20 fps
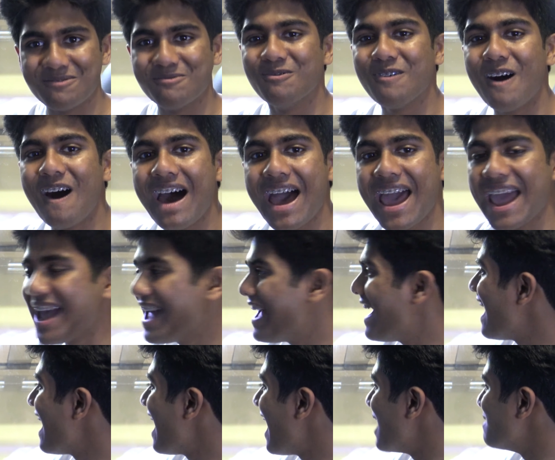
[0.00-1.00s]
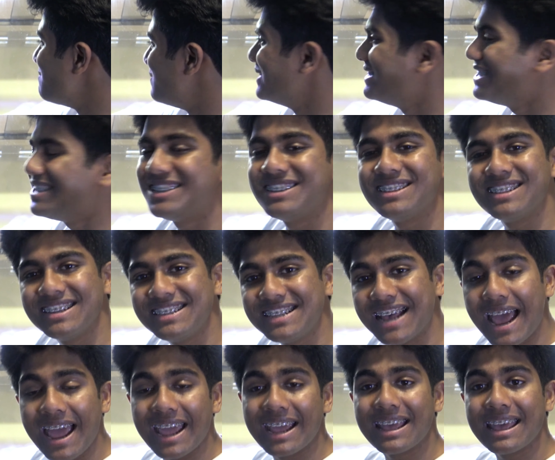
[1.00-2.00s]
why I positioned the
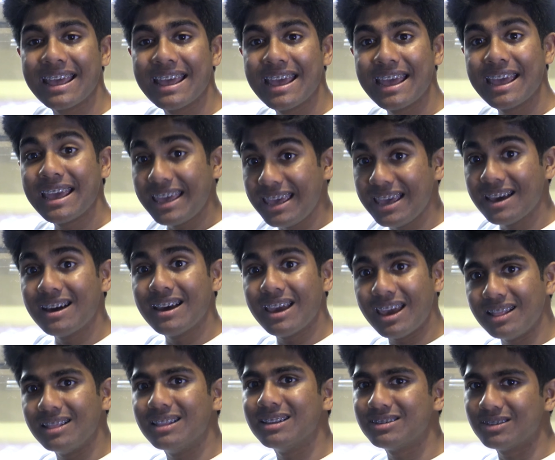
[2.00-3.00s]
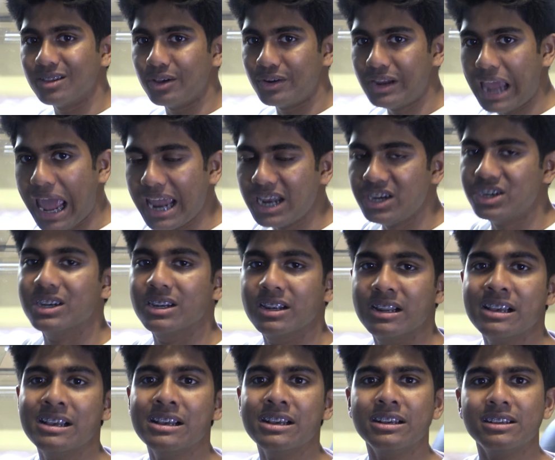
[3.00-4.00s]
tank here in this location.
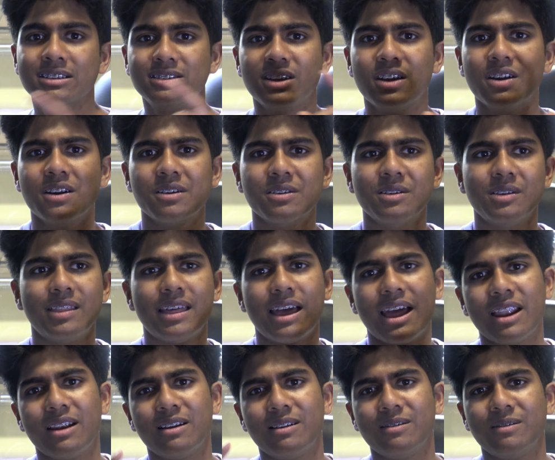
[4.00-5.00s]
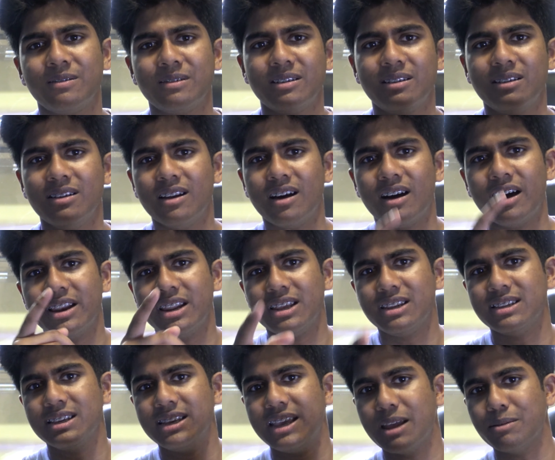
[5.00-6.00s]
So that I need
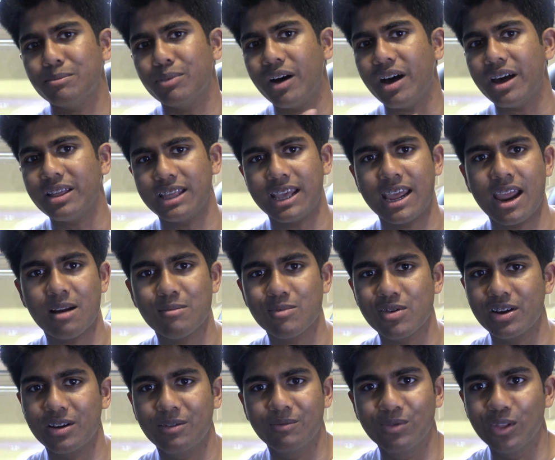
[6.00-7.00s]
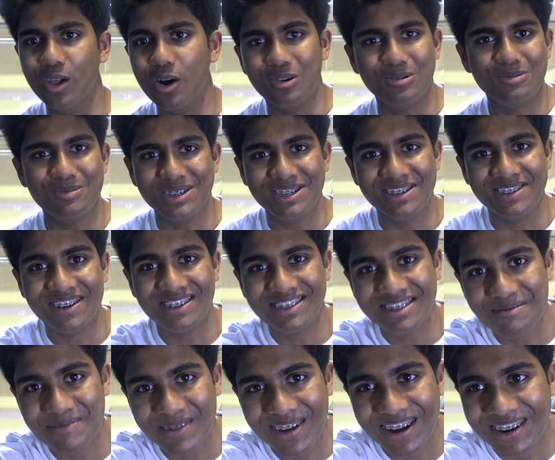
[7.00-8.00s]
to get behind the camera and vlog, which is not
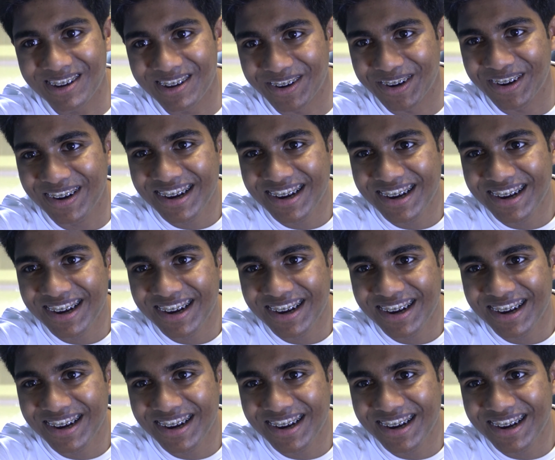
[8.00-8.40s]
something I do.